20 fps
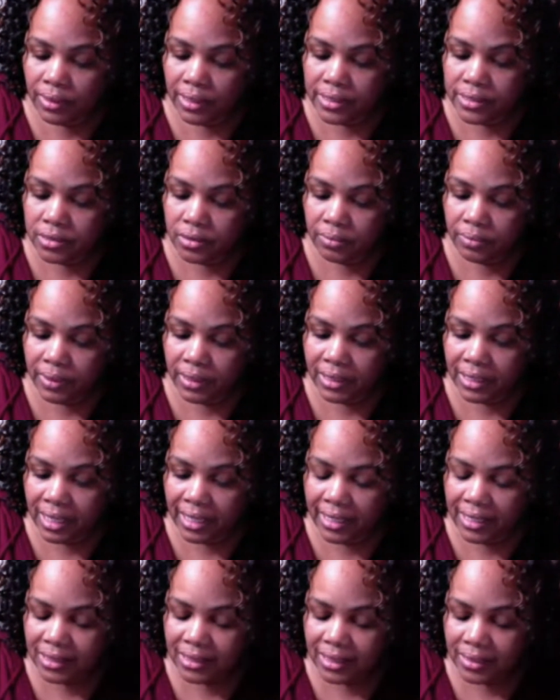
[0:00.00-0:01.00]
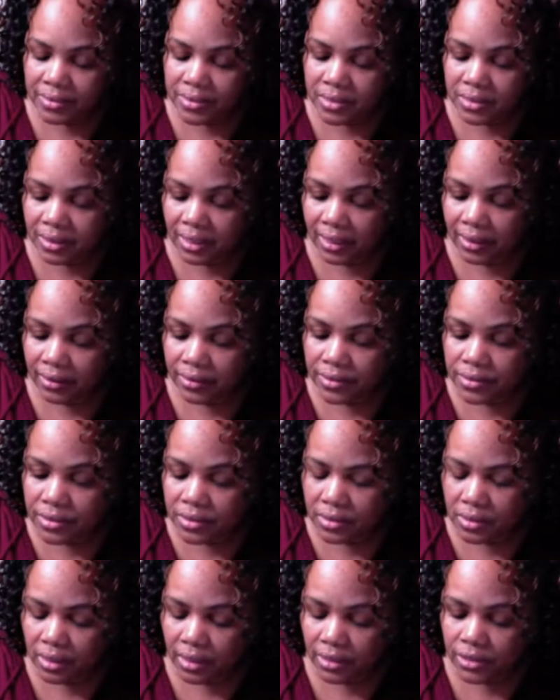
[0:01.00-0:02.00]
plus it'll be
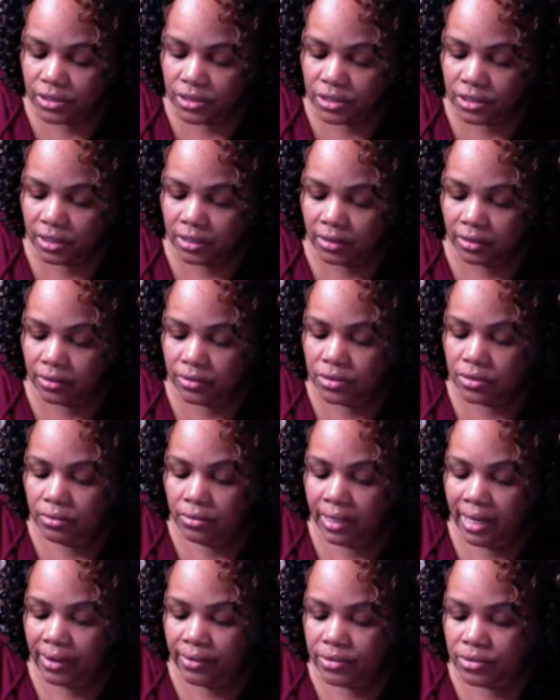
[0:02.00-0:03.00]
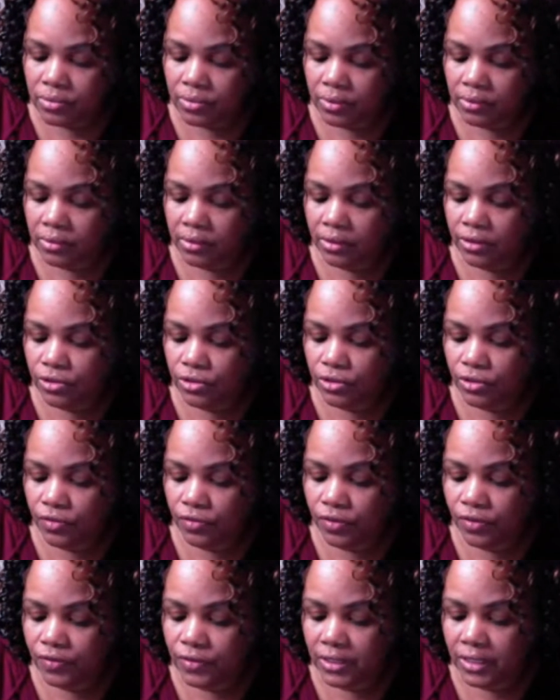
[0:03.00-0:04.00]
$9,000 next year. So now it's worth
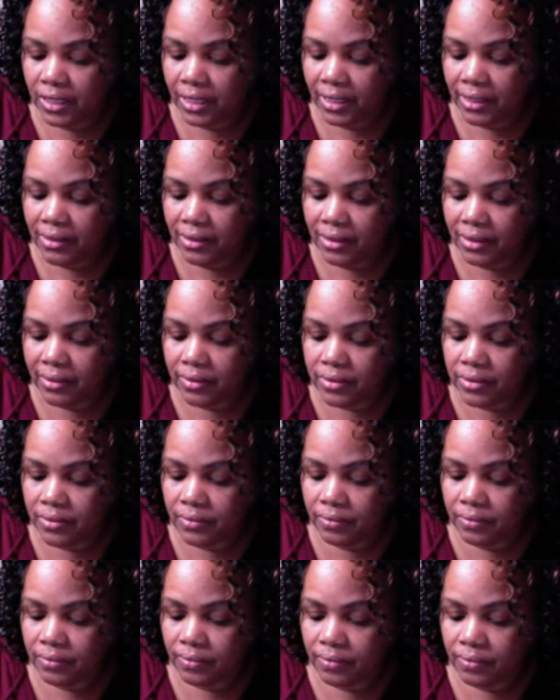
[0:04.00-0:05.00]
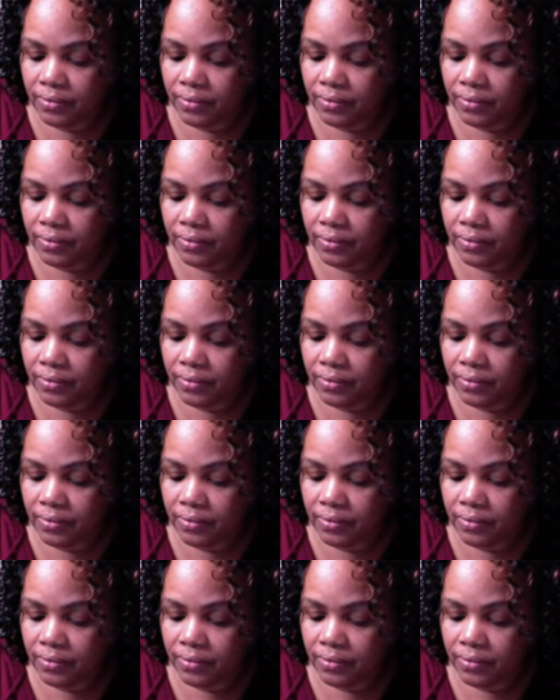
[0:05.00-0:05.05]
$159,000.